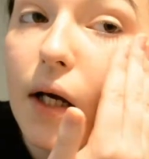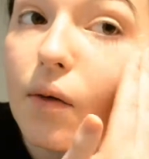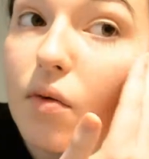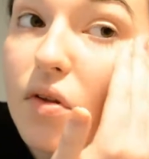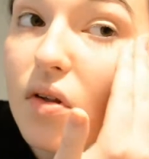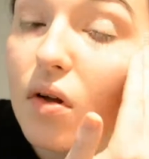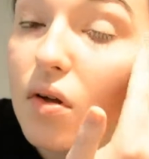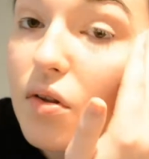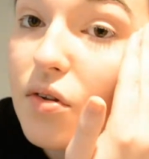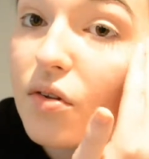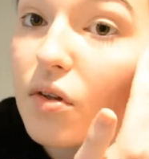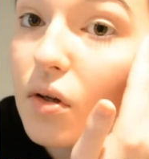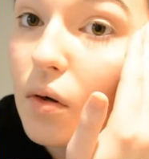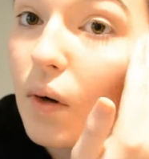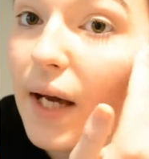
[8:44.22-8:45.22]

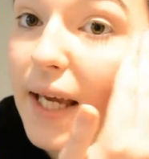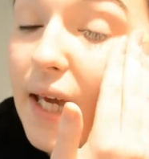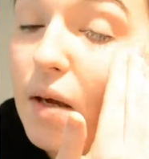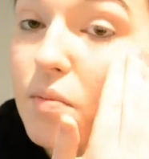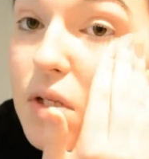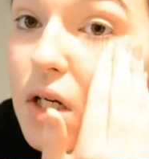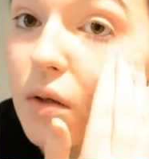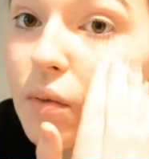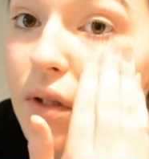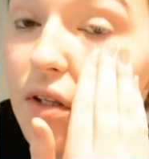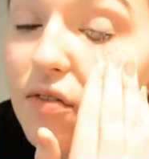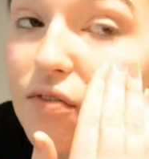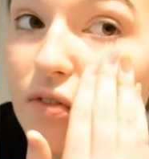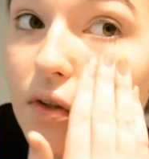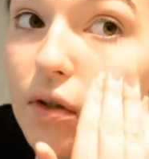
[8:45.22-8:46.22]
I came down with
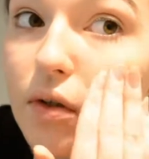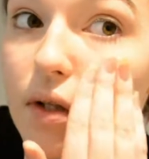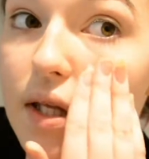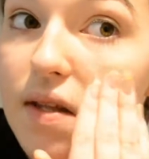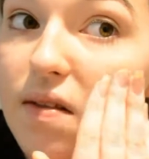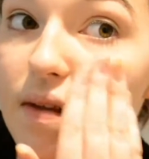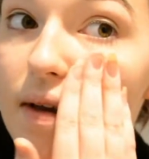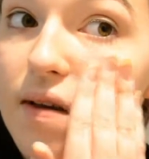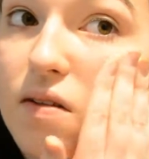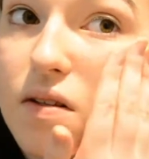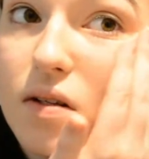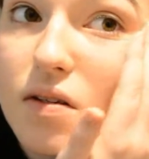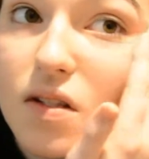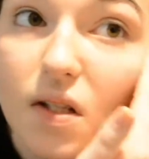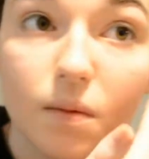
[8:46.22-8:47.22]
the flu this last
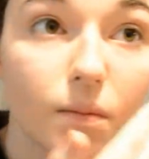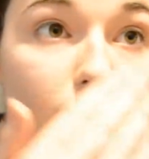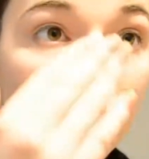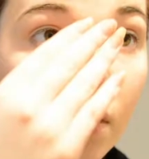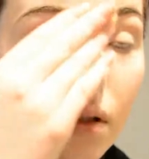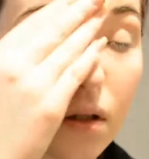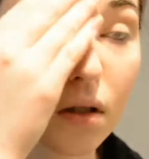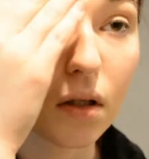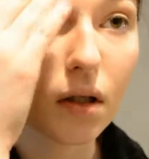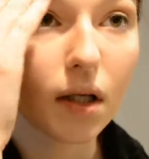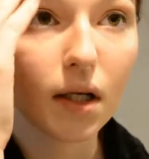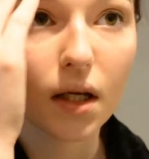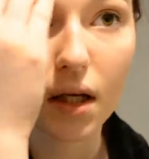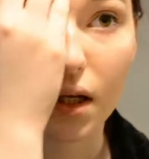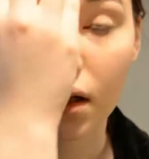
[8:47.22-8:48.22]
December.
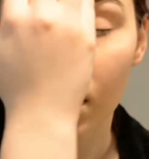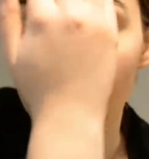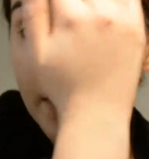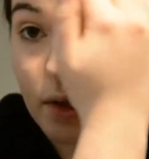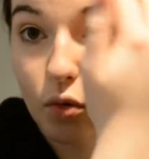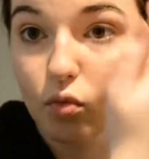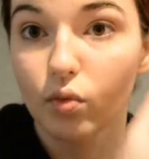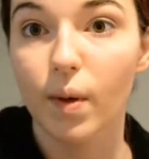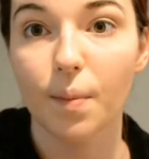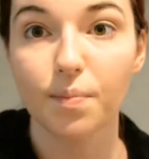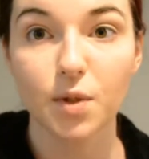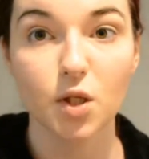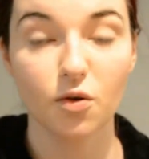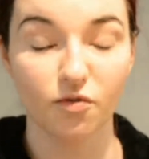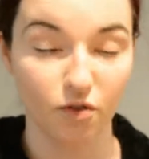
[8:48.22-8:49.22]
It like
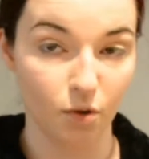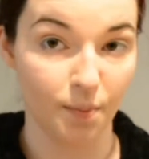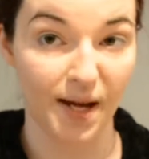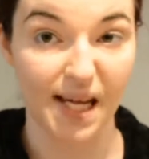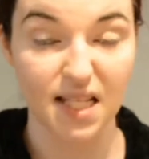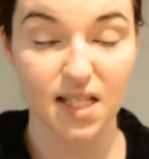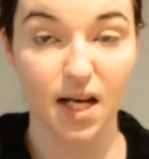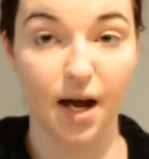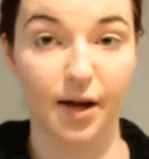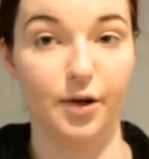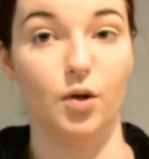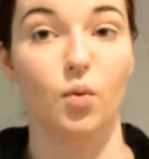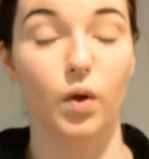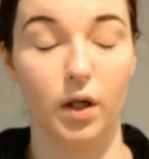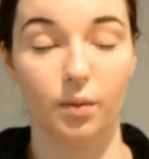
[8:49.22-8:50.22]
ripped through my
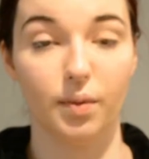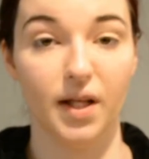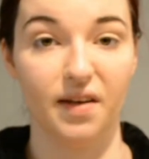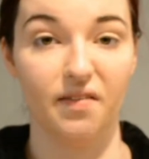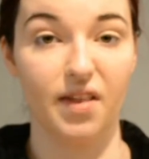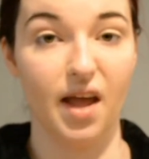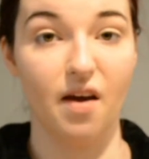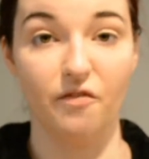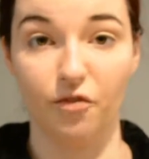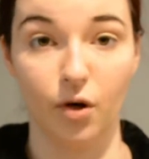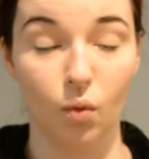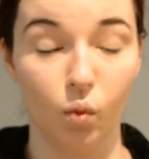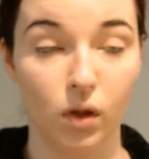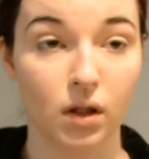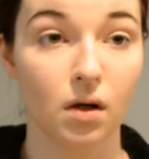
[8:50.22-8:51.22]
entire workplace.
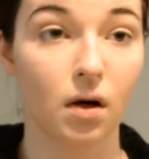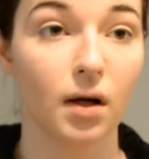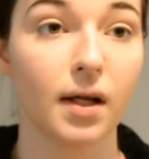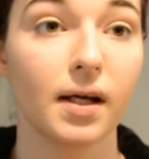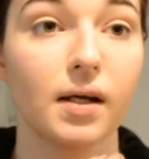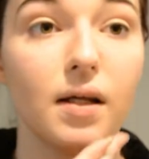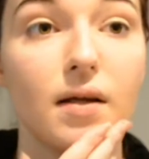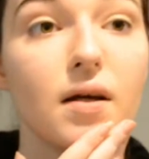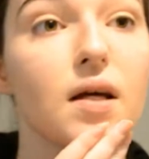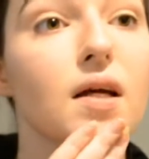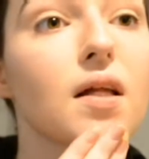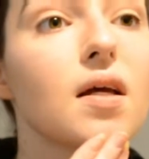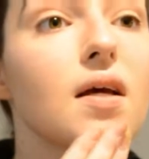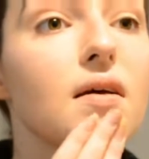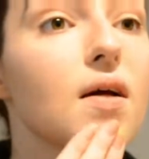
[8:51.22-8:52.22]
Everyone got it,
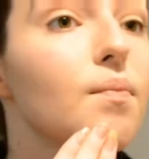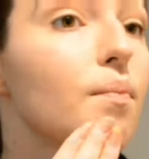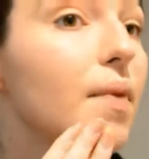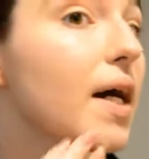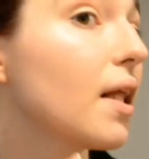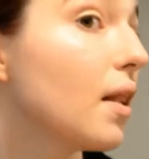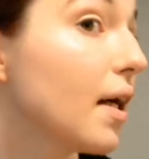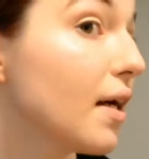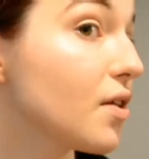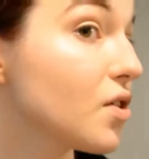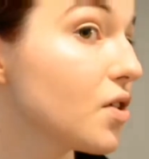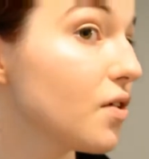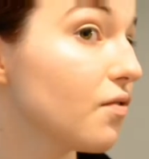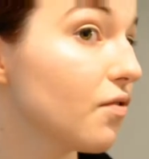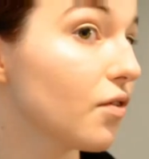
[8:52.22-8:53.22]
and mine
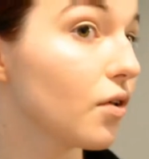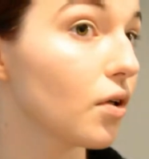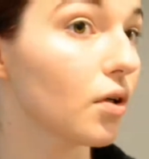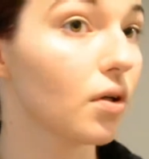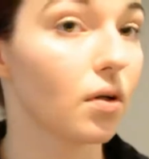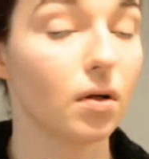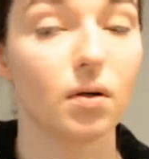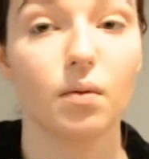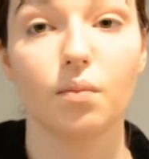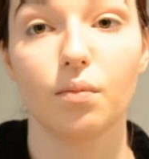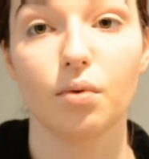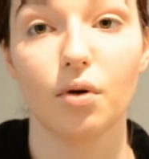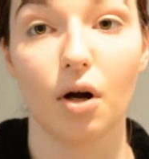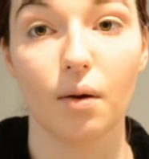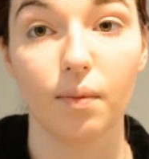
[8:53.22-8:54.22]
lasted for
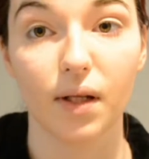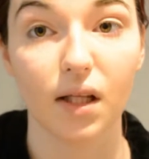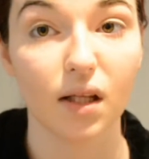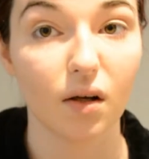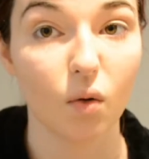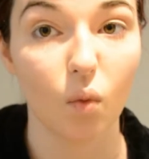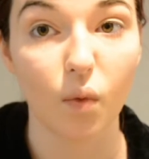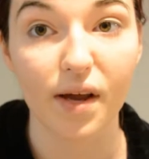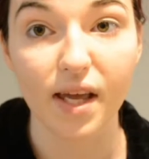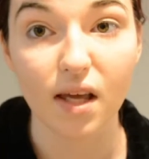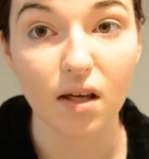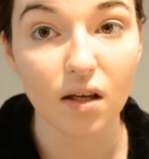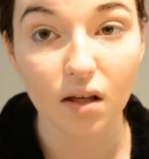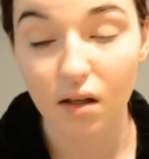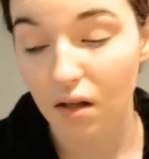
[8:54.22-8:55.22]
probably like a
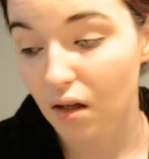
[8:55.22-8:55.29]
week.